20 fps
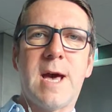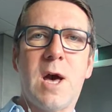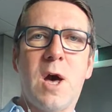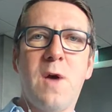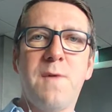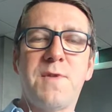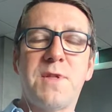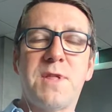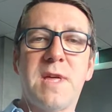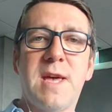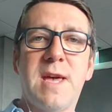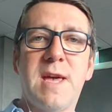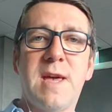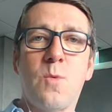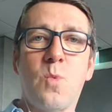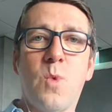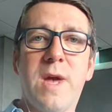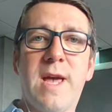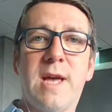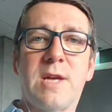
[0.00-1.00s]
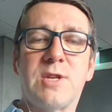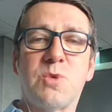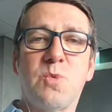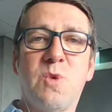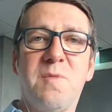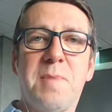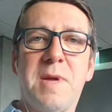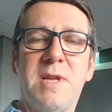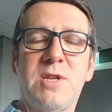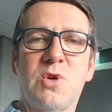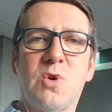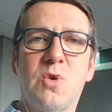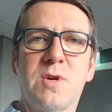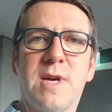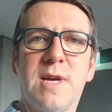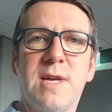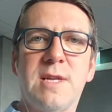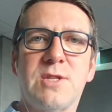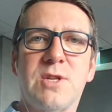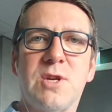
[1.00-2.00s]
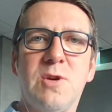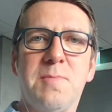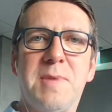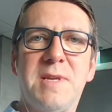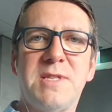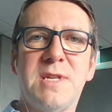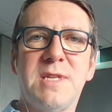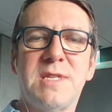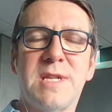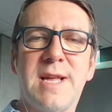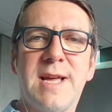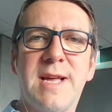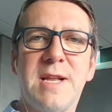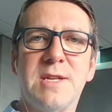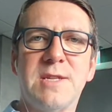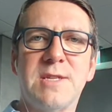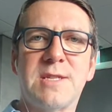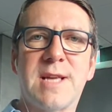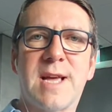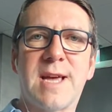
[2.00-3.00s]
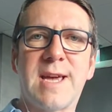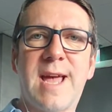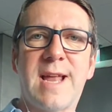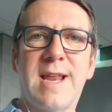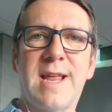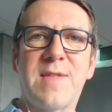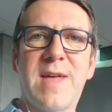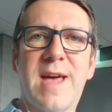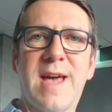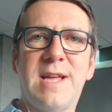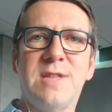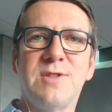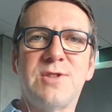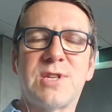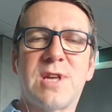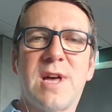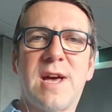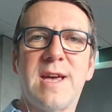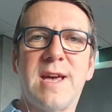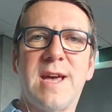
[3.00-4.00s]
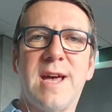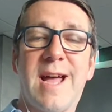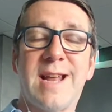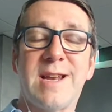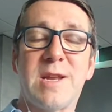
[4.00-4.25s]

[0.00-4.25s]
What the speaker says: Over the weeks, we've been talking to business leaders and getting their insight